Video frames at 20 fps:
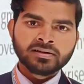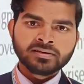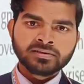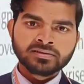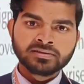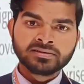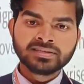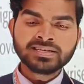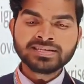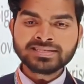
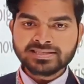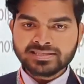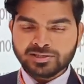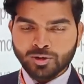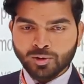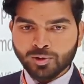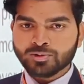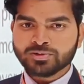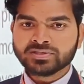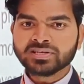this
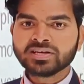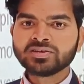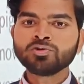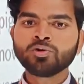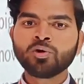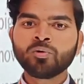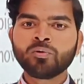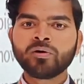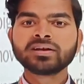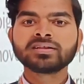solution
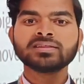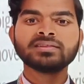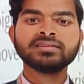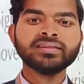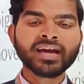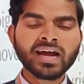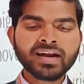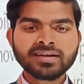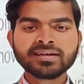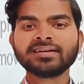over
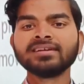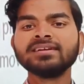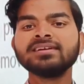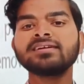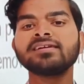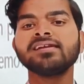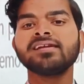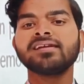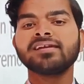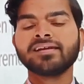that
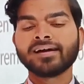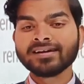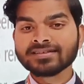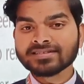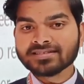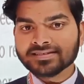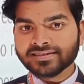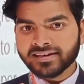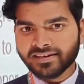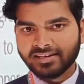
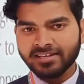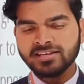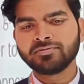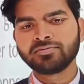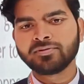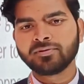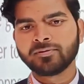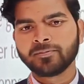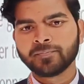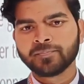decolorized
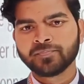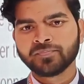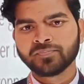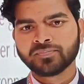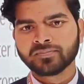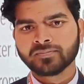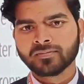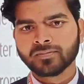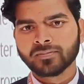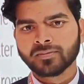leaf.
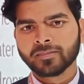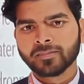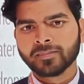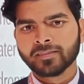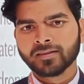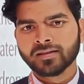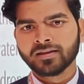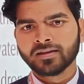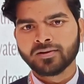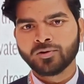
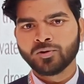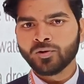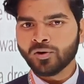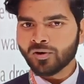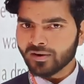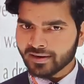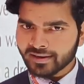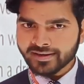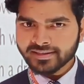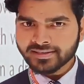
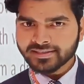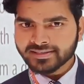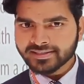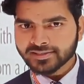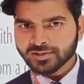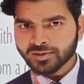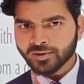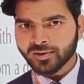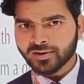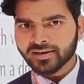All
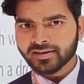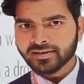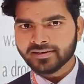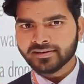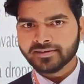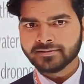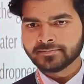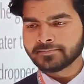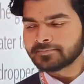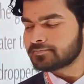right.
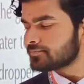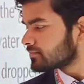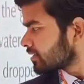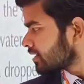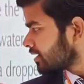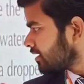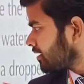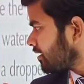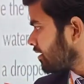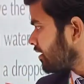
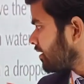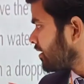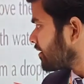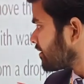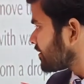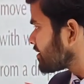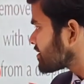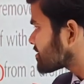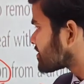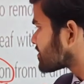
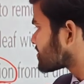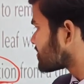Next